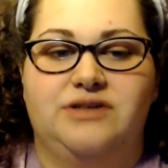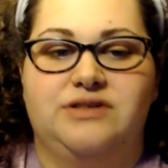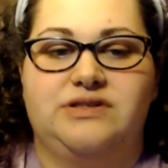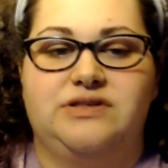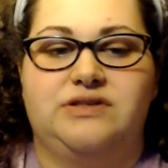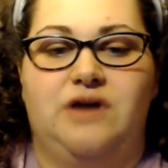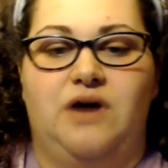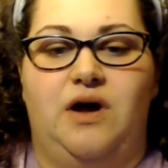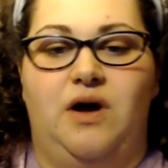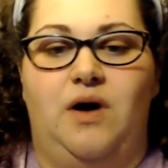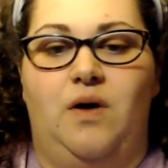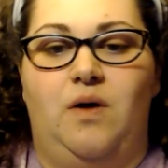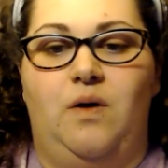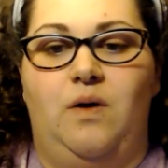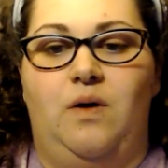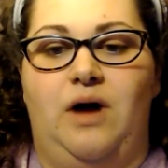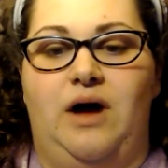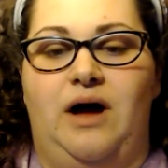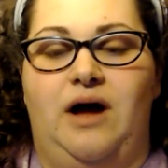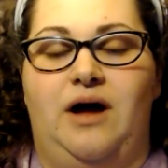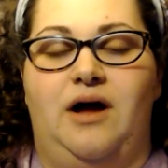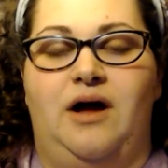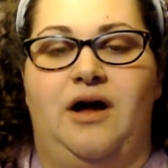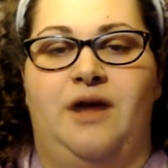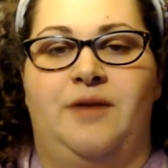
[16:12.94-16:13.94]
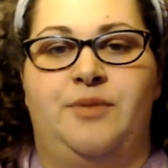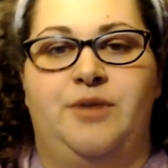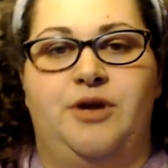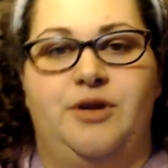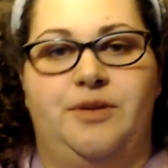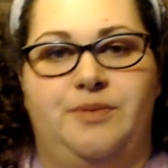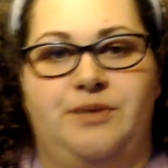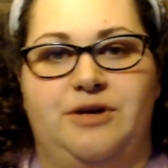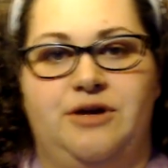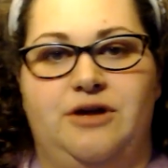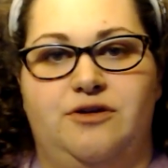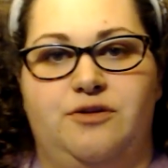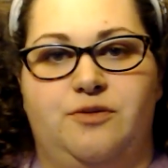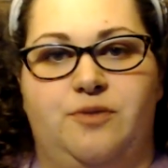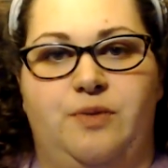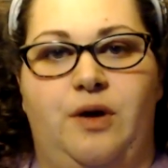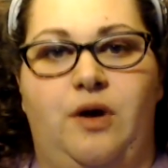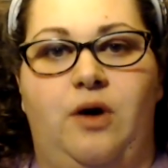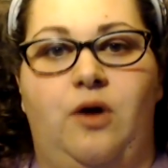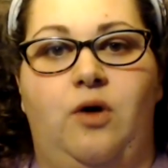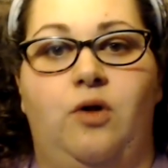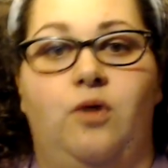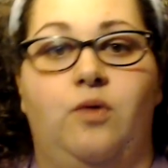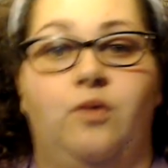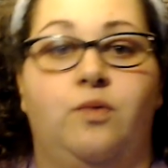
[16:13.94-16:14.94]
So, I put up another
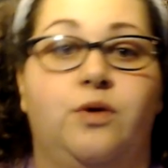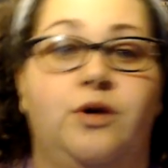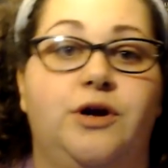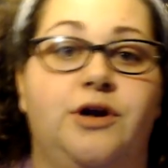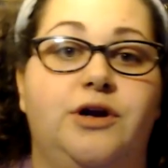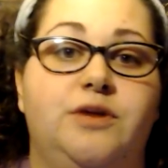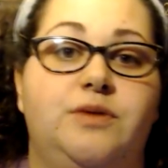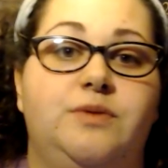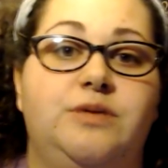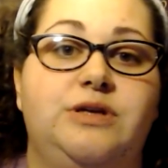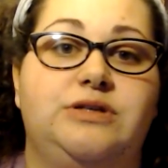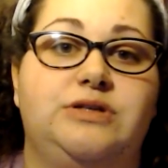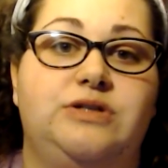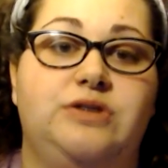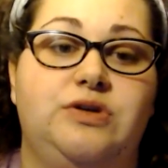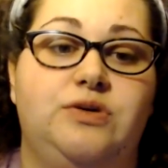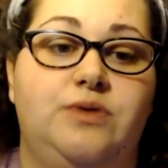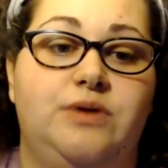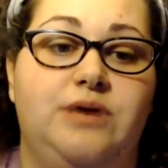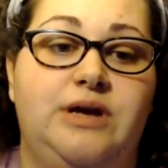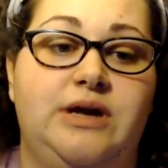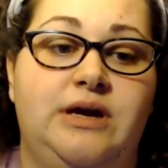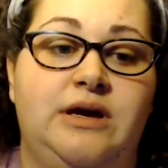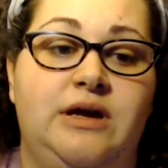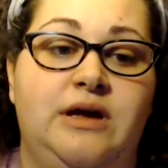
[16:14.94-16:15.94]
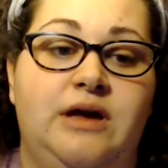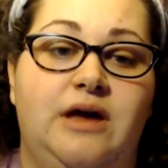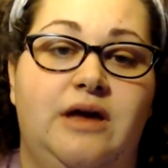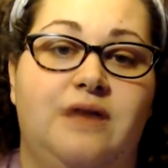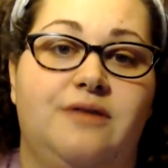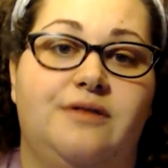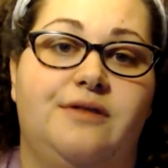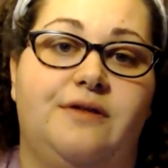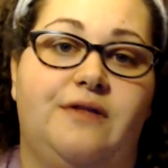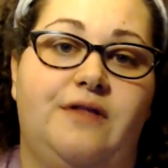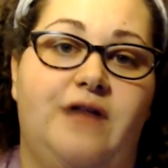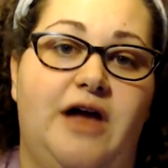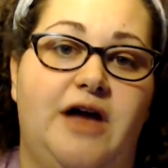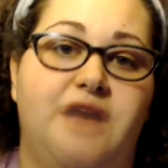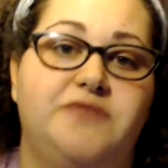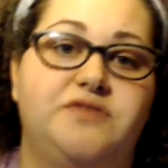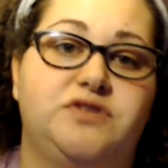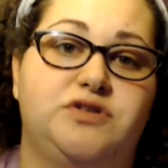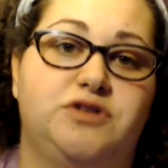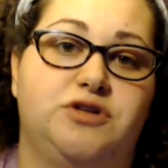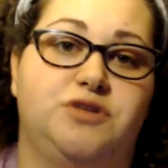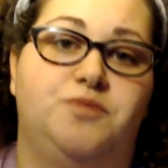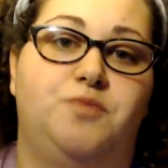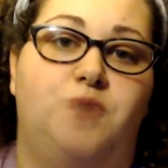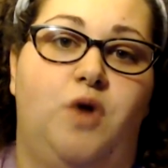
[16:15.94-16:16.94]
poll. We're going to be doing the live
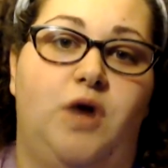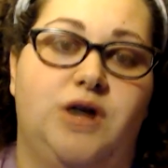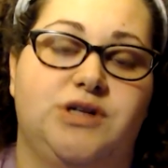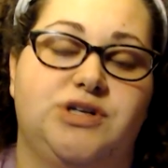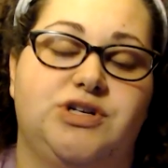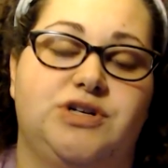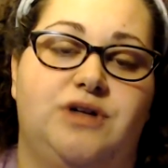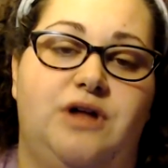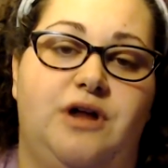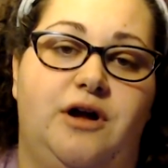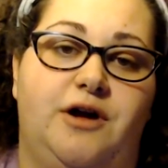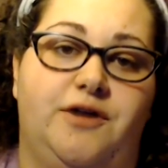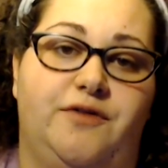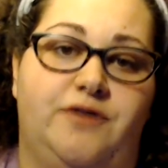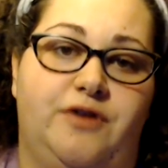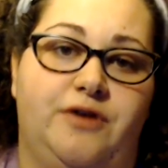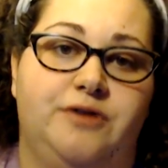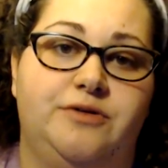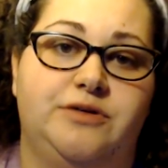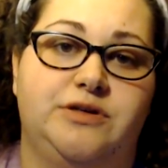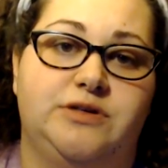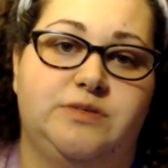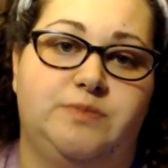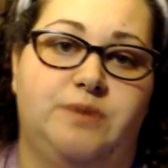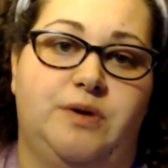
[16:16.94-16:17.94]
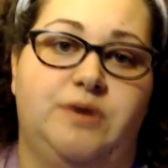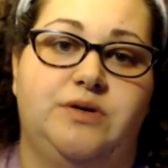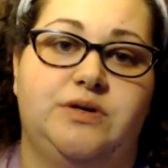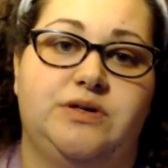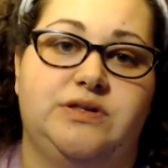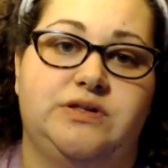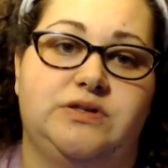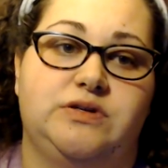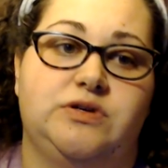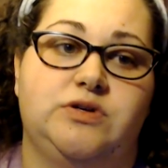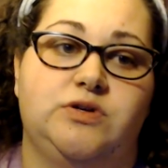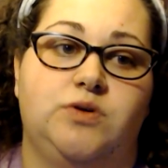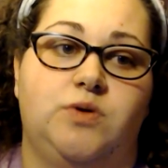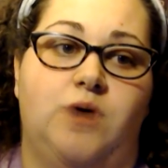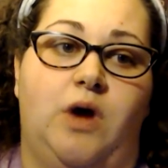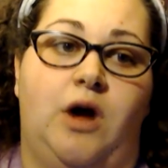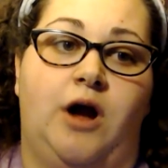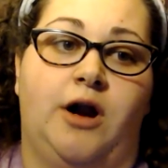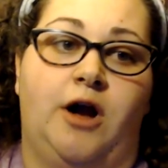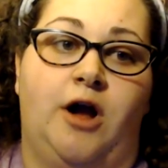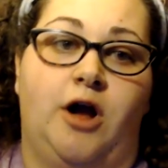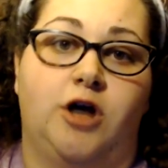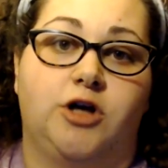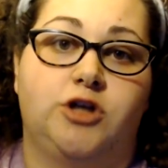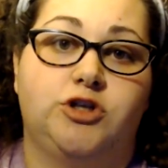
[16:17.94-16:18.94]
stream watch-along of Hocus Pocus 2
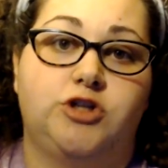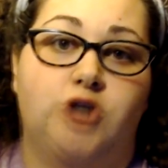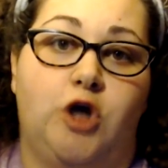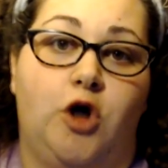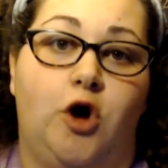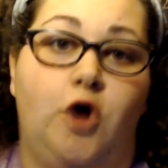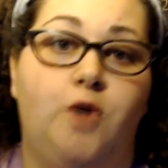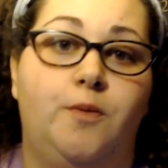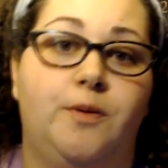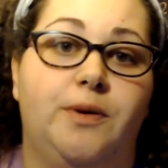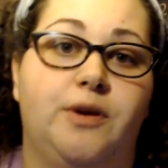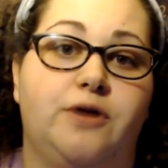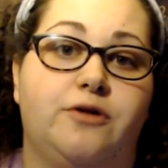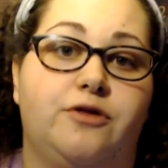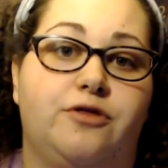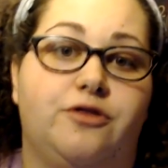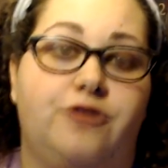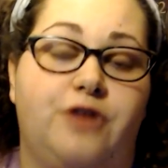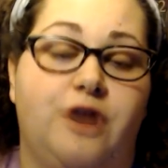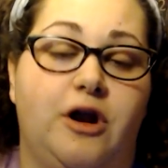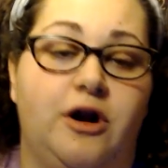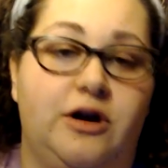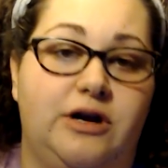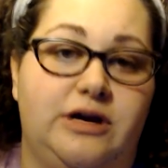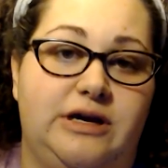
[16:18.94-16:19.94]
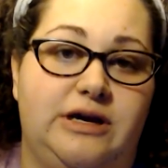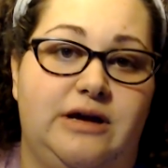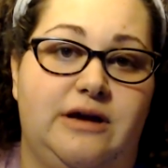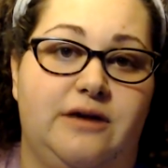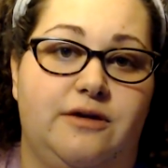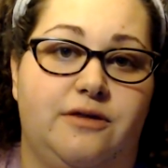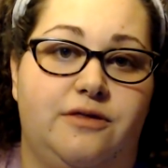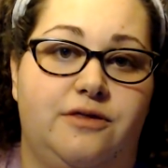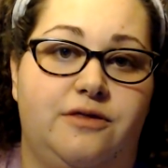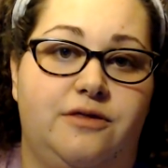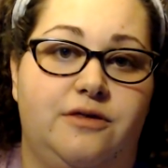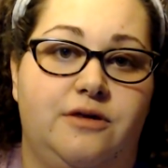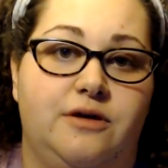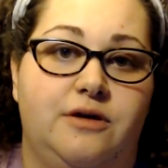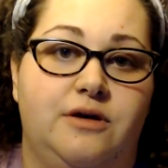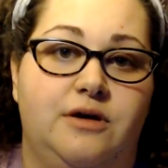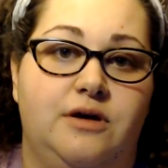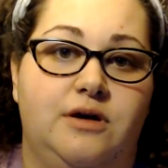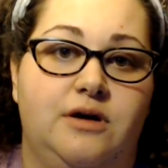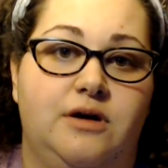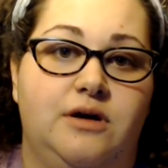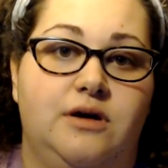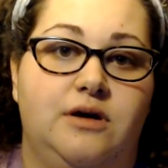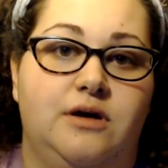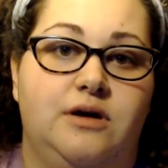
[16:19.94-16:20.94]
on October 30th
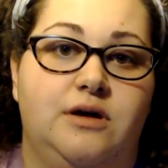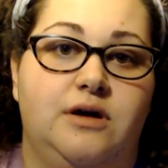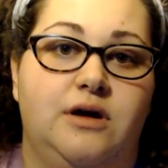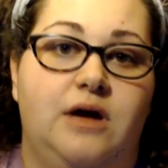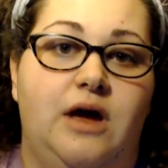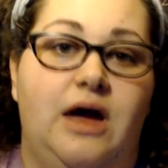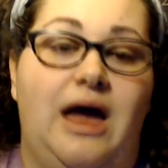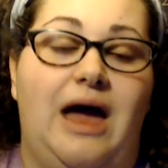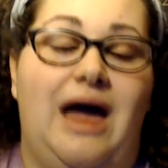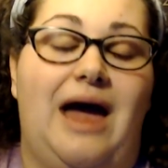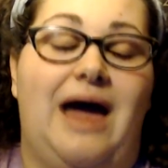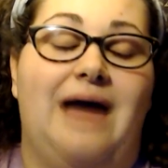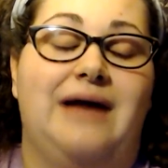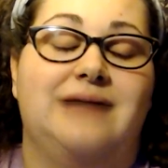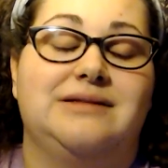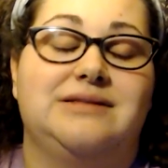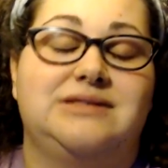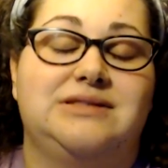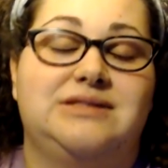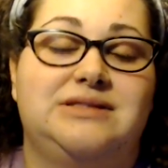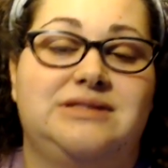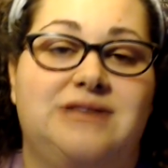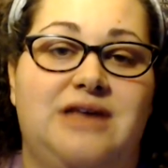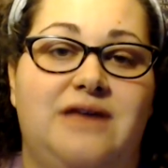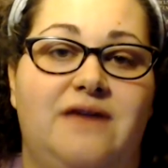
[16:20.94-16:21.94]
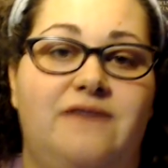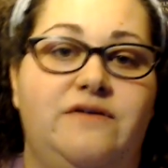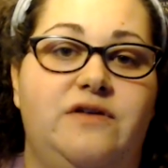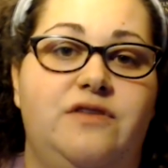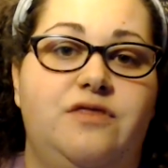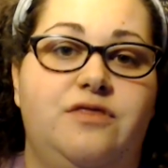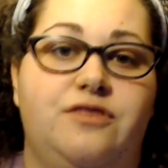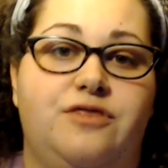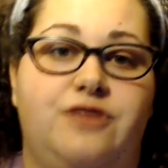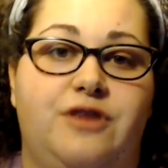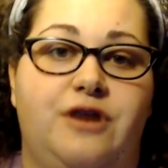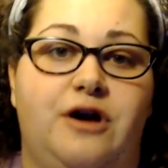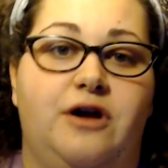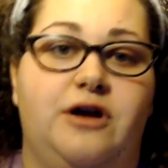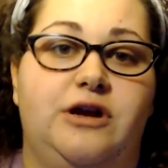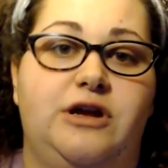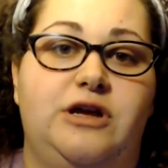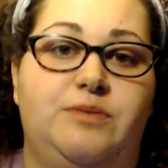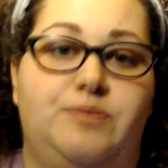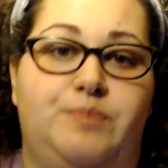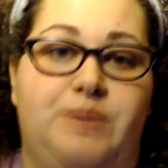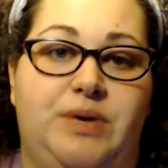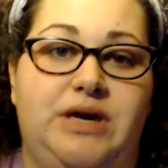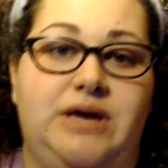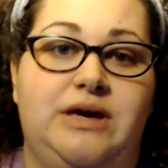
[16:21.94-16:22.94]
at
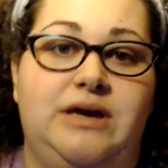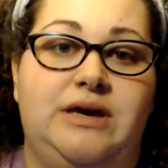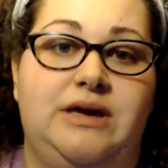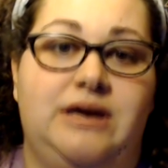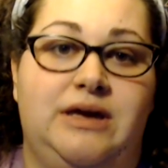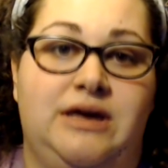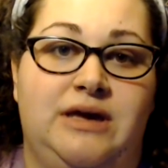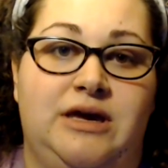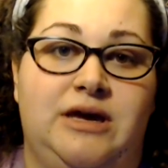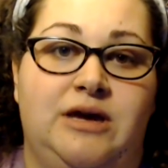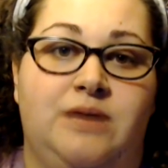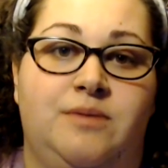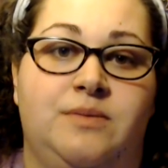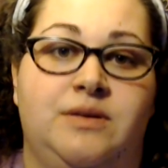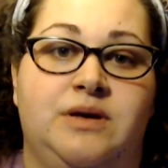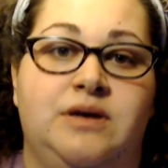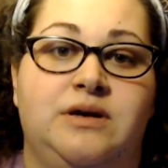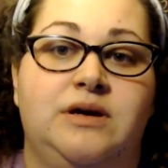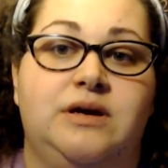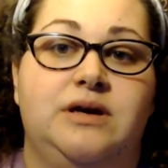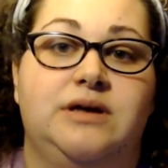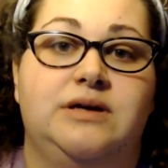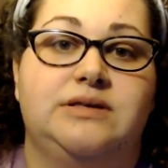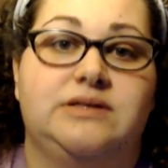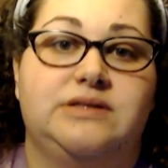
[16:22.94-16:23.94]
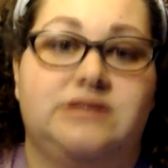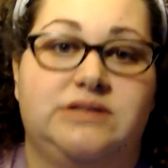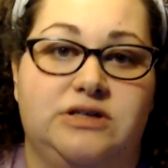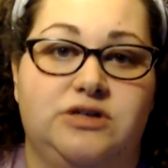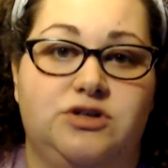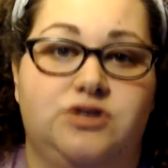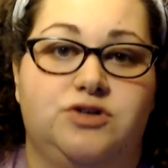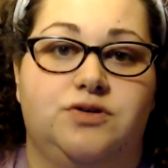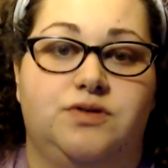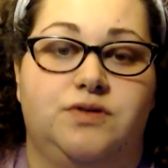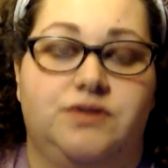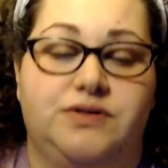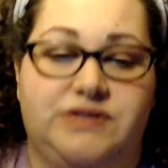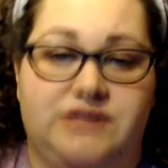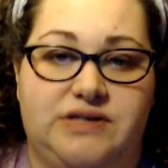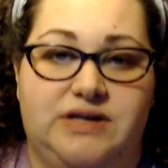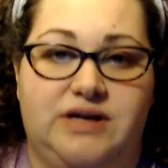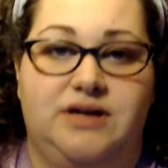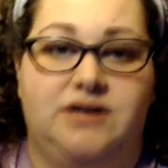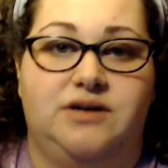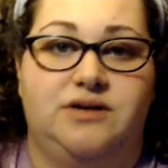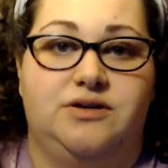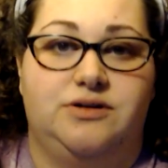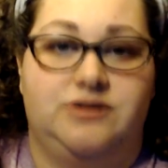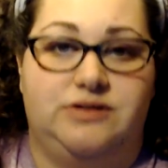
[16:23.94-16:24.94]
7:30 p.m. Central
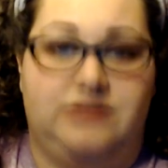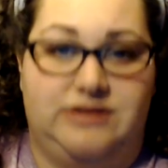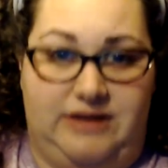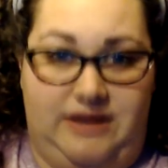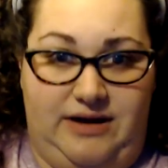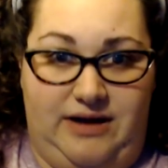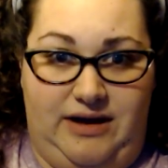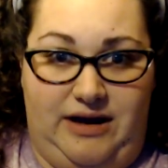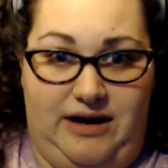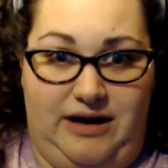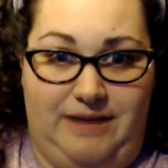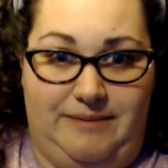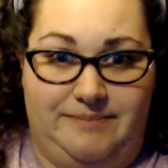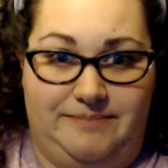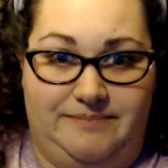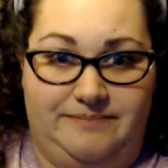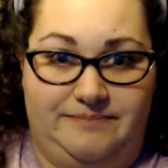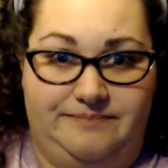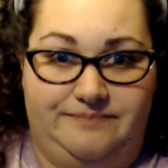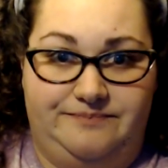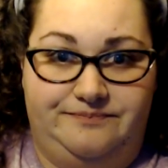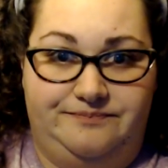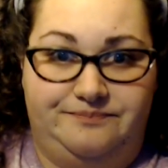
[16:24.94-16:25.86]
Standard Time.